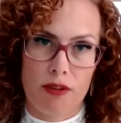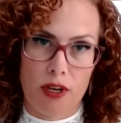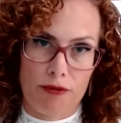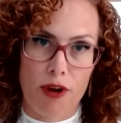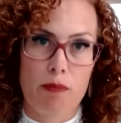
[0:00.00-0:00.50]

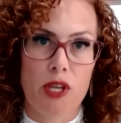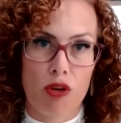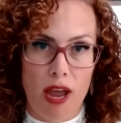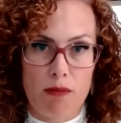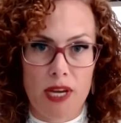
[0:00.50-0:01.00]
from the
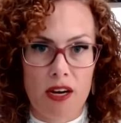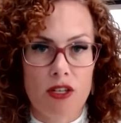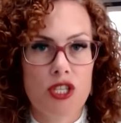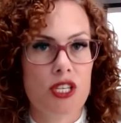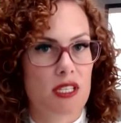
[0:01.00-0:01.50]

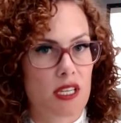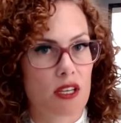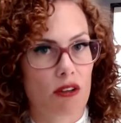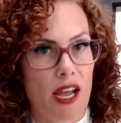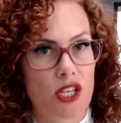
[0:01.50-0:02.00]
grandparents to see their
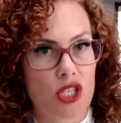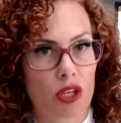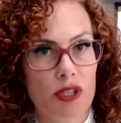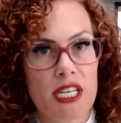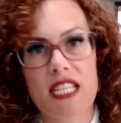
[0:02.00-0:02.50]

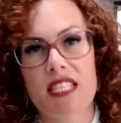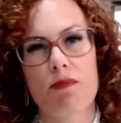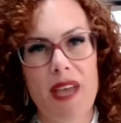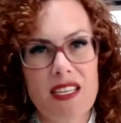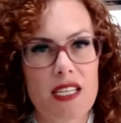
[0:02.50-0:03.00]
grandchildren, it's the
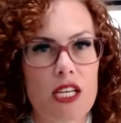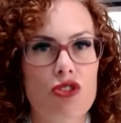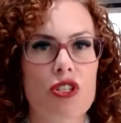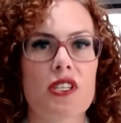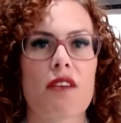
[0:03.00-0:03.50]
best
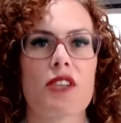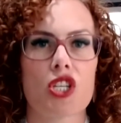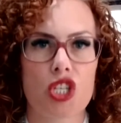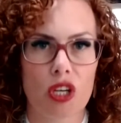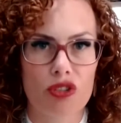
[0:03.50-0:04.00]
interest of the
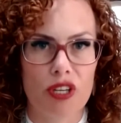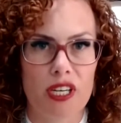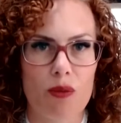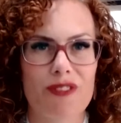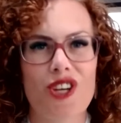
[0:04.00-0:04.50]
children, and
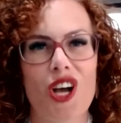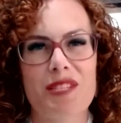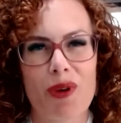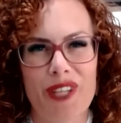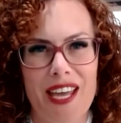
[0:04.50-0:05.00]
we've talked
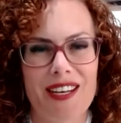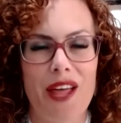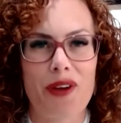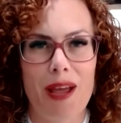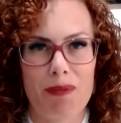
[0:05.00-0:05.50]
about that in
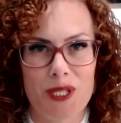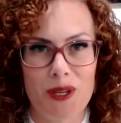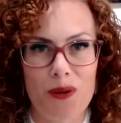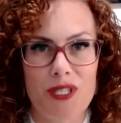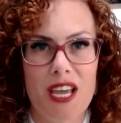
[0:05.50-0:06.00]
other
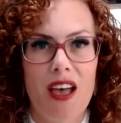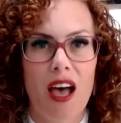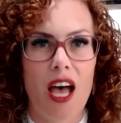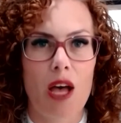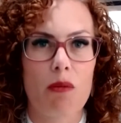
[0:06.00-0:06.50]
episodes,
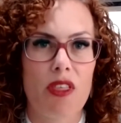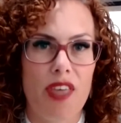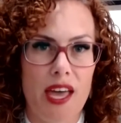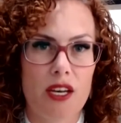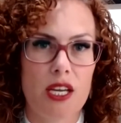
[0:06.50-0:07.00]

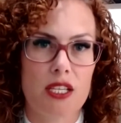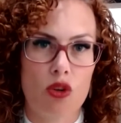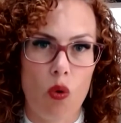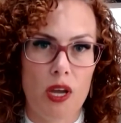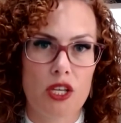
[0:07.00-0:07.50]
that is
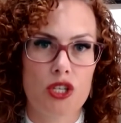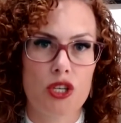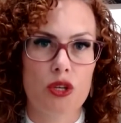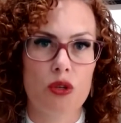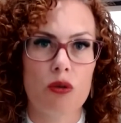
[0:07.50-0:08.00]
going
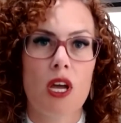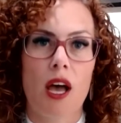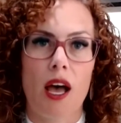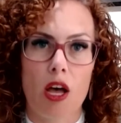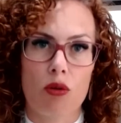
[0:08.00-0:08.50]
to
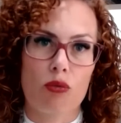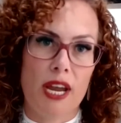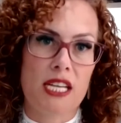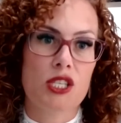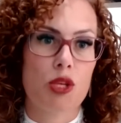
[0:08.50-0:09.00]

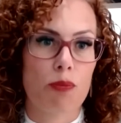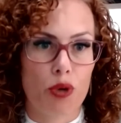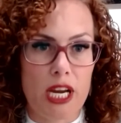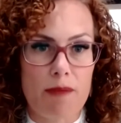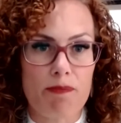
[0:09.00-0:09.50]
reign
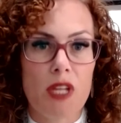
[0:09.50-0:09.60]
supreme.